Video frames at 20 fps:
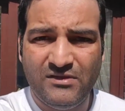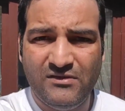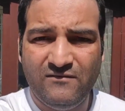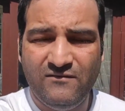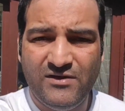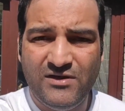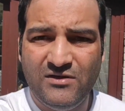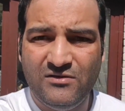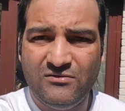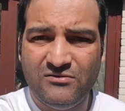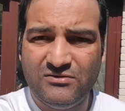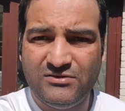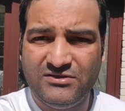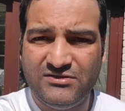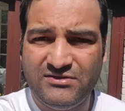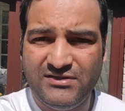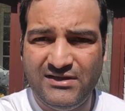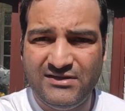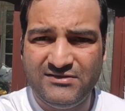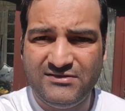the video
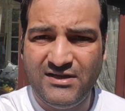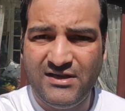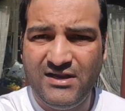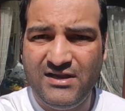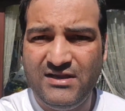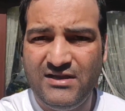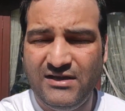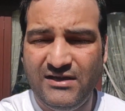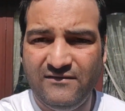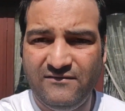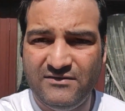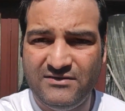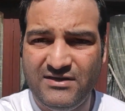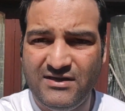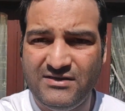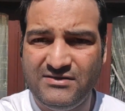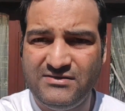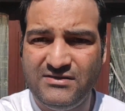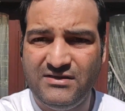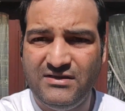stays steady, if it
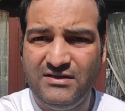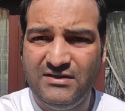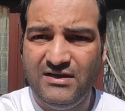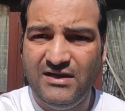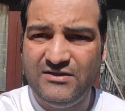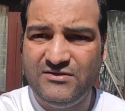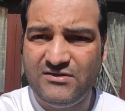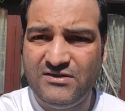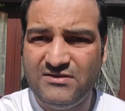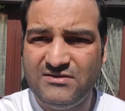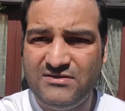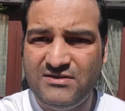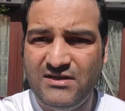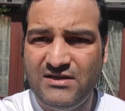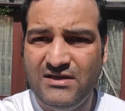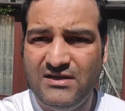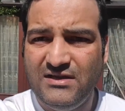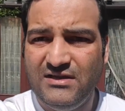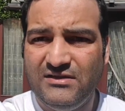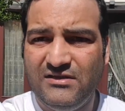does. As you can
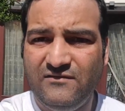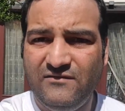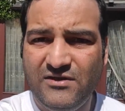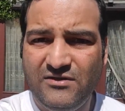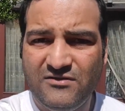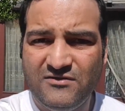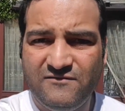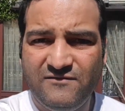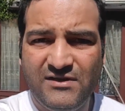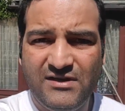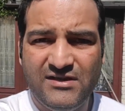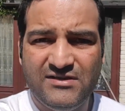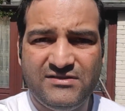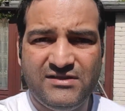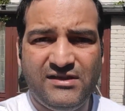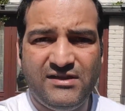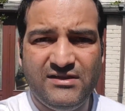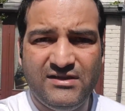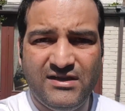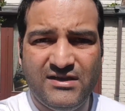see, the video is fairly
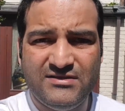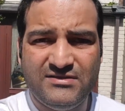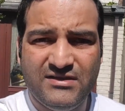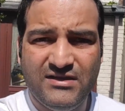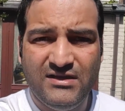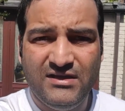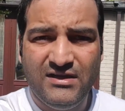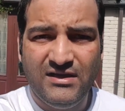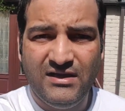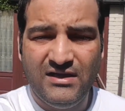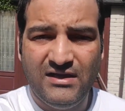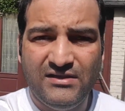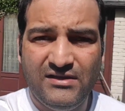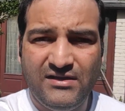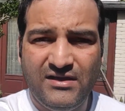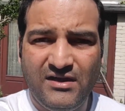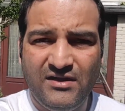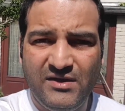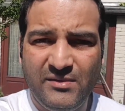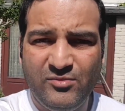steady, guys, and the
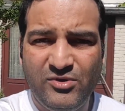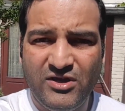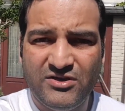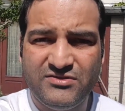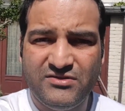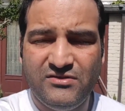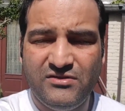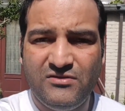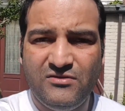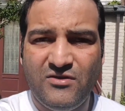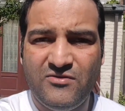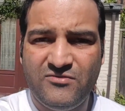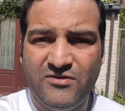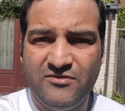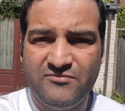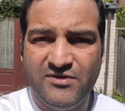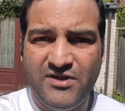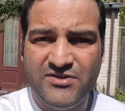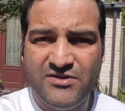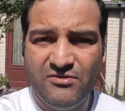color reproduction, the
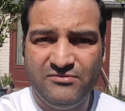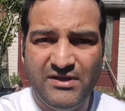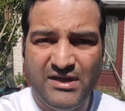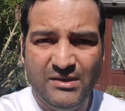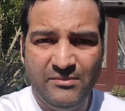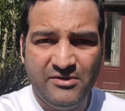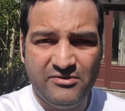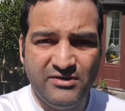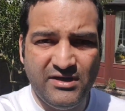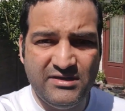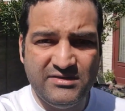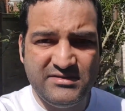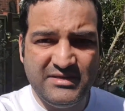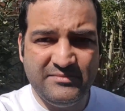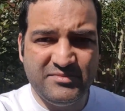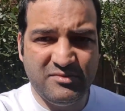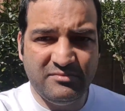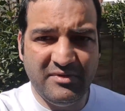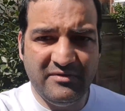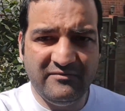contrast ratio, dynamic range
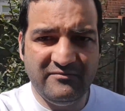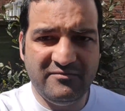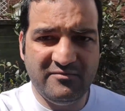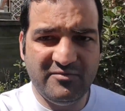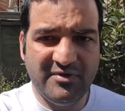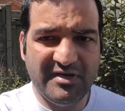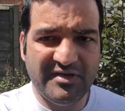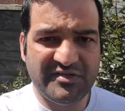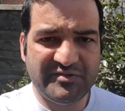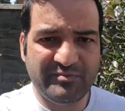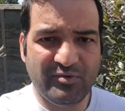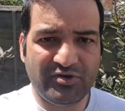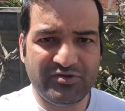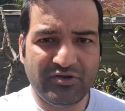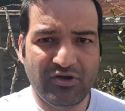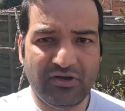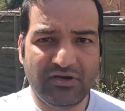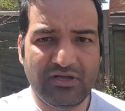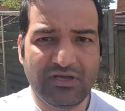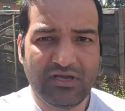seems to be really spot
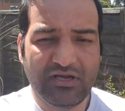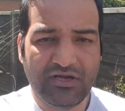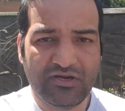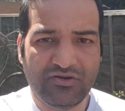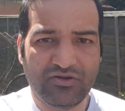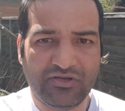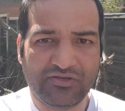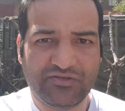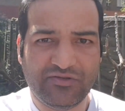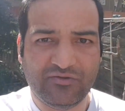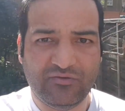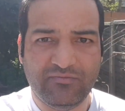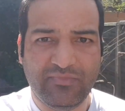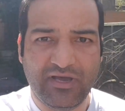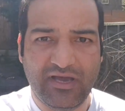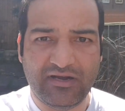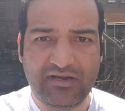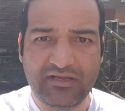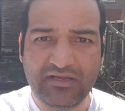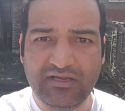on, not too
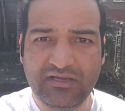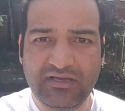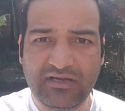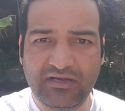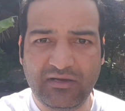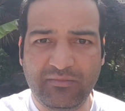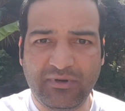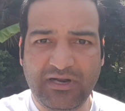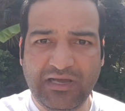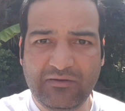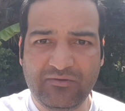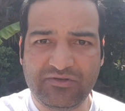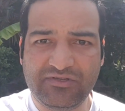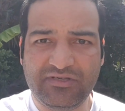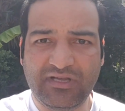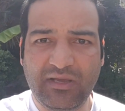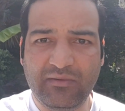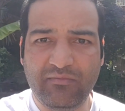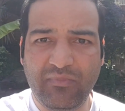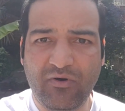bad. But I would
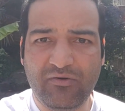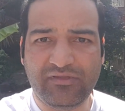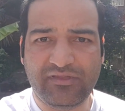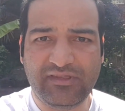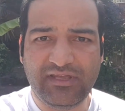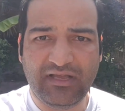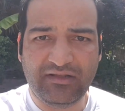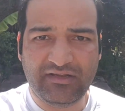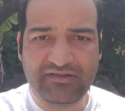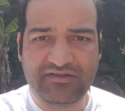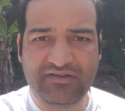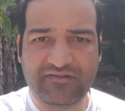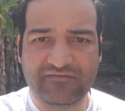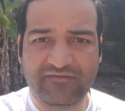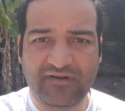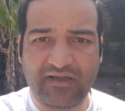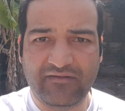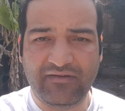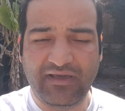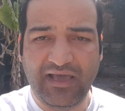say both the LG
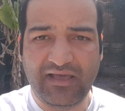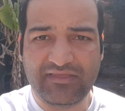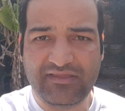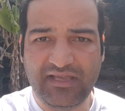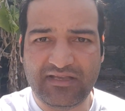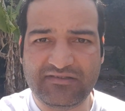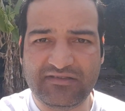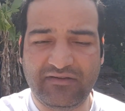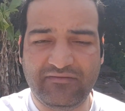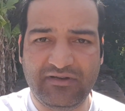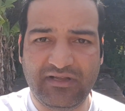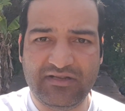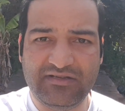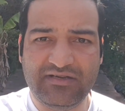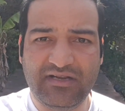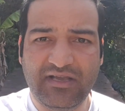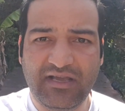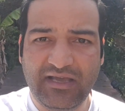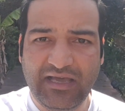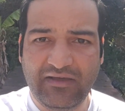G5 and the S7 Edge
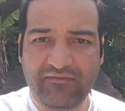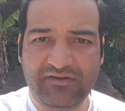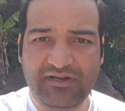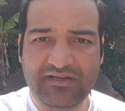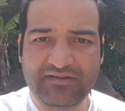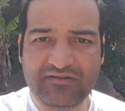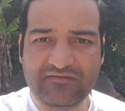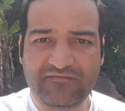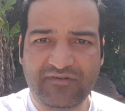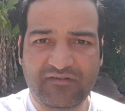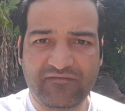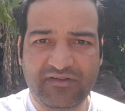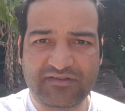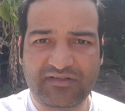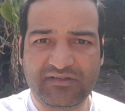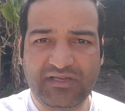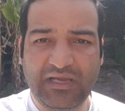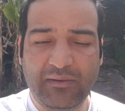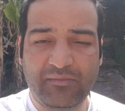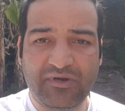have a decent
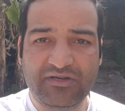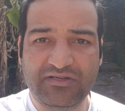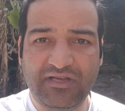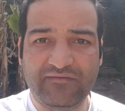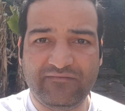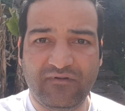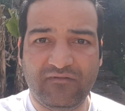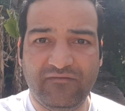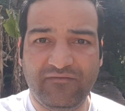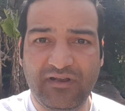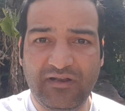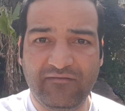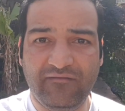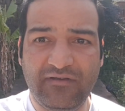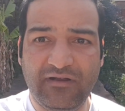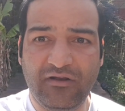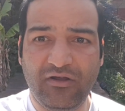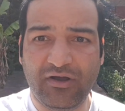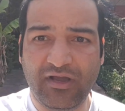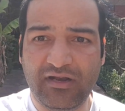front-facing cameras, and for
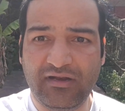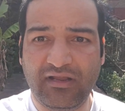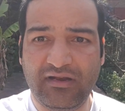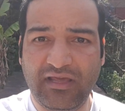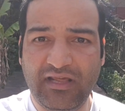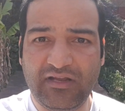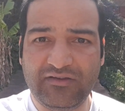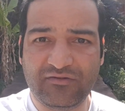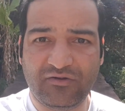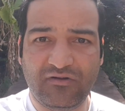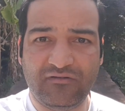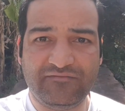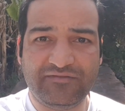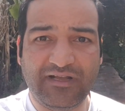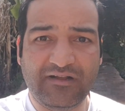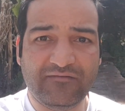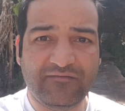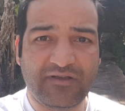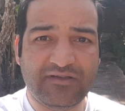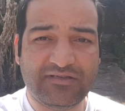vlogging and any sort of
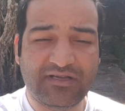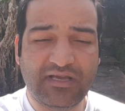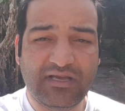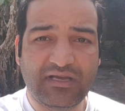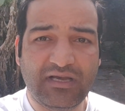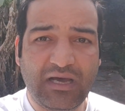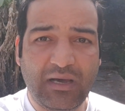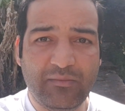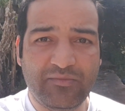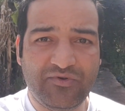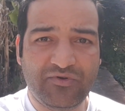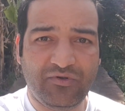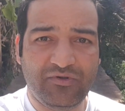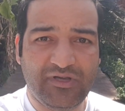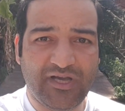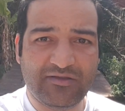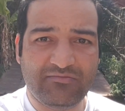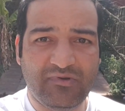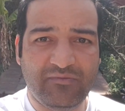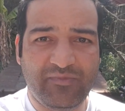selfies, I'm sure you
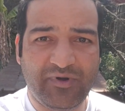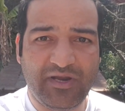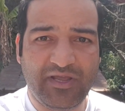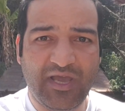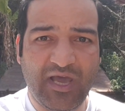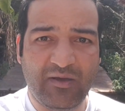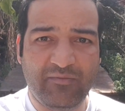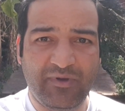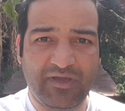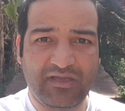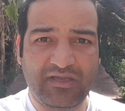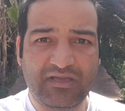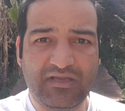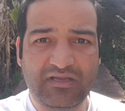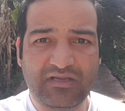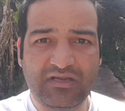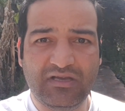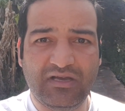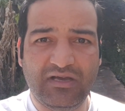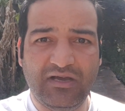guys will be pretty happy.
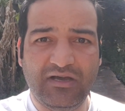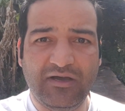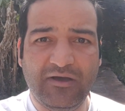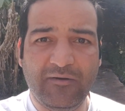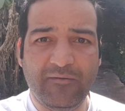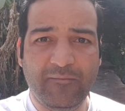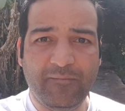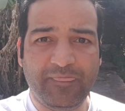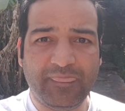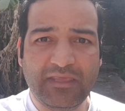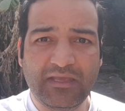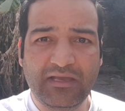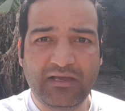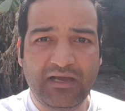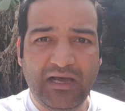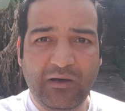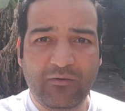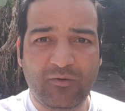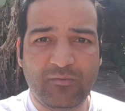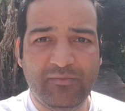
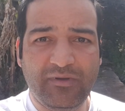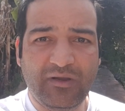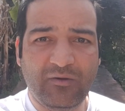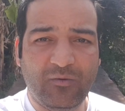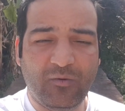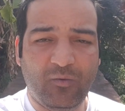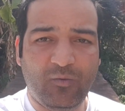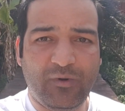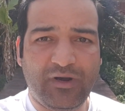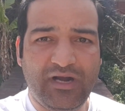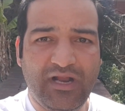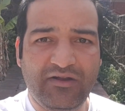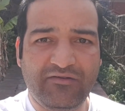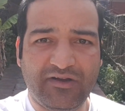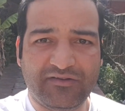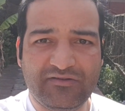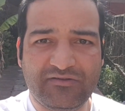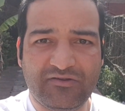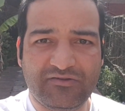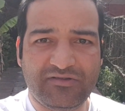I would be very
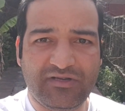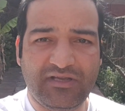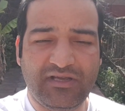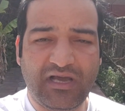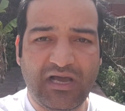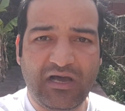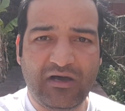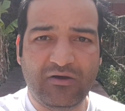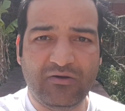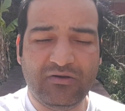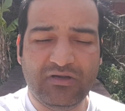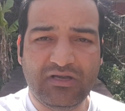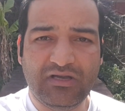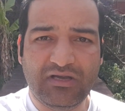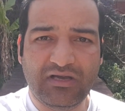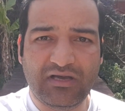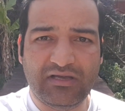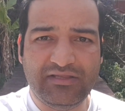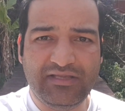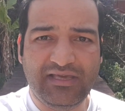interested to see how
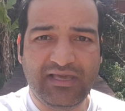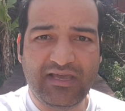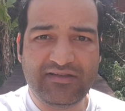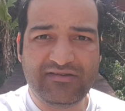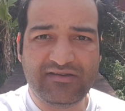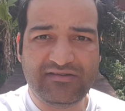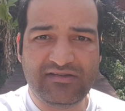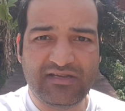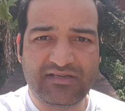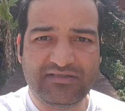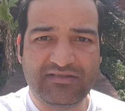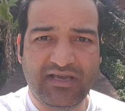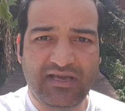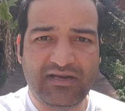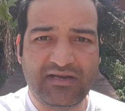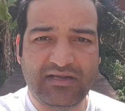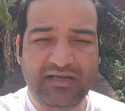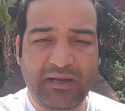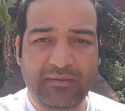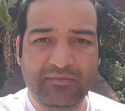the HTC
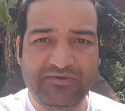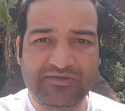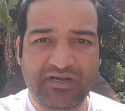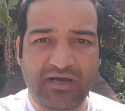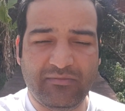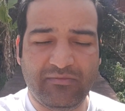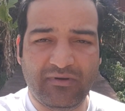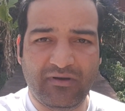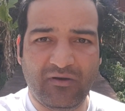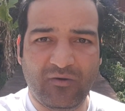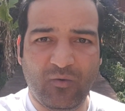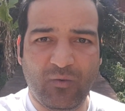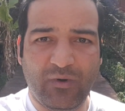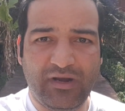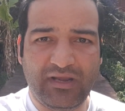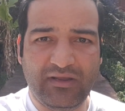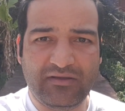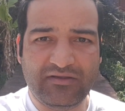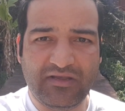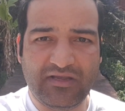10 comes up
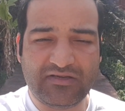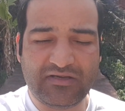when